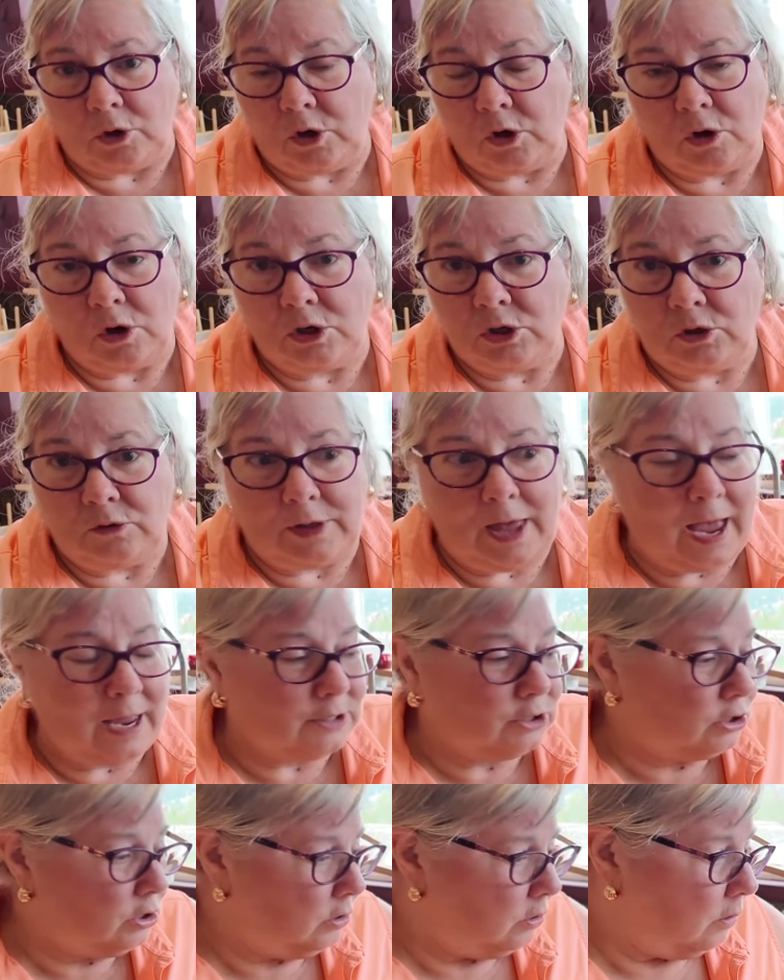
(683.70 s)
you can do
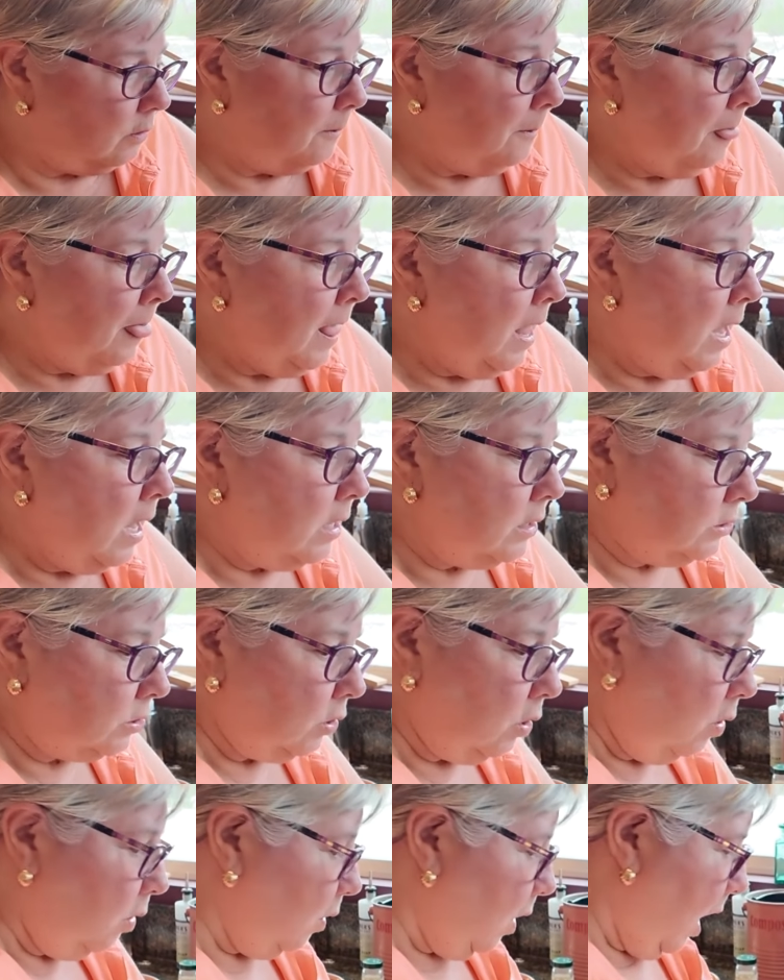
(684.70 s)
that too.
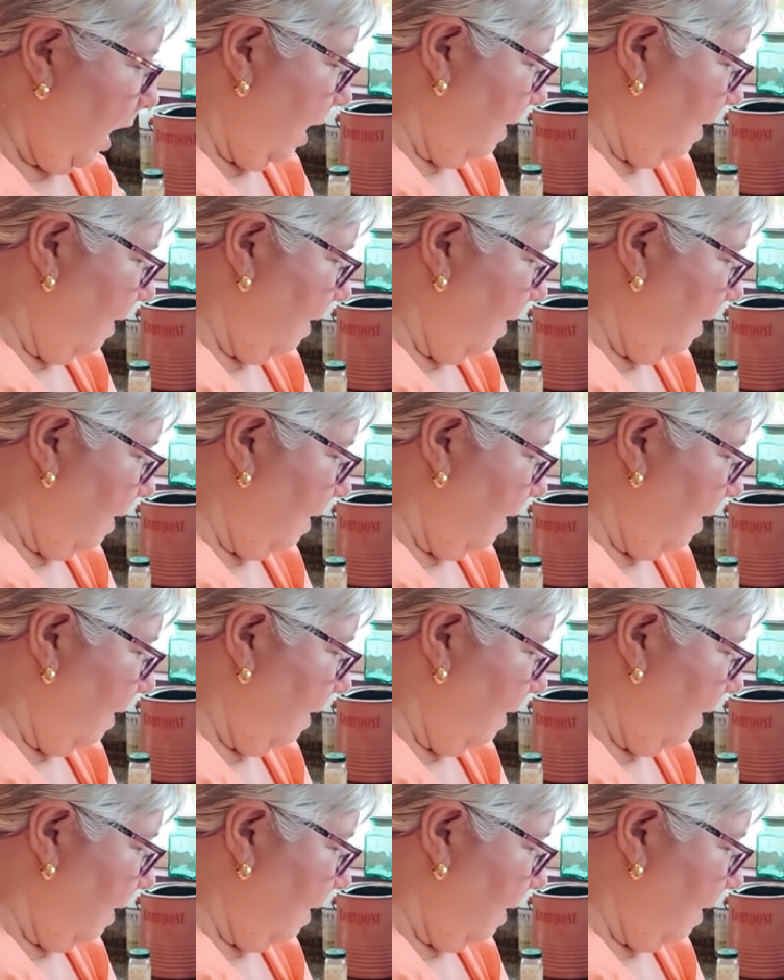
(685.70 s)
So,